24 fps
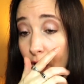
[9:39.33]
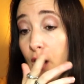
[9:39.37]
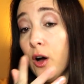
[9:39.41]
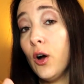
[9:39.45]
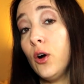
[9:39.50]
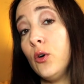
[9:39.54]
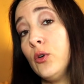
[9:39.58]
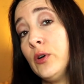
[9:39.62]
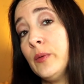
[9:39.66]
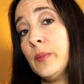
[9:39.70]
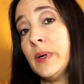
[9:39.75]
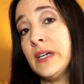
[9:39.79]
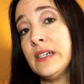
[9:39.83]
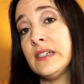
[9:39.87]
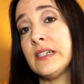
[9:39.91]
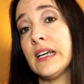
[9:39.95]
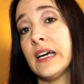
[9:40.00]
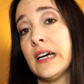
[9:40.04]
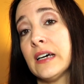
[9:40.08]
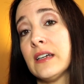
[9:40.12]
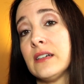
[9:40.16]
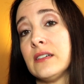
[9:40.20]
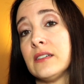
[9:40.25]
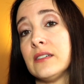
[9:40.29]
Oh, and my
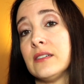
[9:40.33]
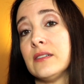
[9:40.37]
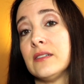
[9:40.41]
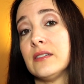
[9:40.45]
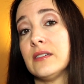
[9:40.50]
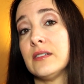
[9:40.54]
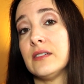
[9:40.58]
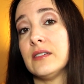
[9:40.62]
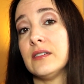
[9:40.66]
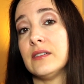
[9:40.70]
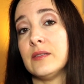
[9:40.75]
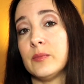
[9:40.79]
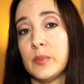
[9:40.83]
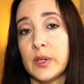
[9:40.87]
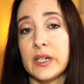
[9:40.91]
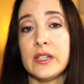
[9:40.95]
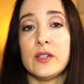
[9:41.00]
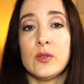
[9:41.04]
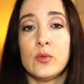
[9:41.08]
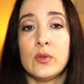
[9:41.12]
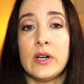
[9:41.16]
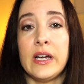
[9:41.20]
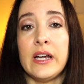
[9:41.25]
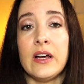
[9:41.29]
dad, by
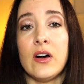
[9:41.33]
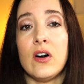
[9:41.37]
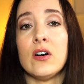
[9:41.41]
the way,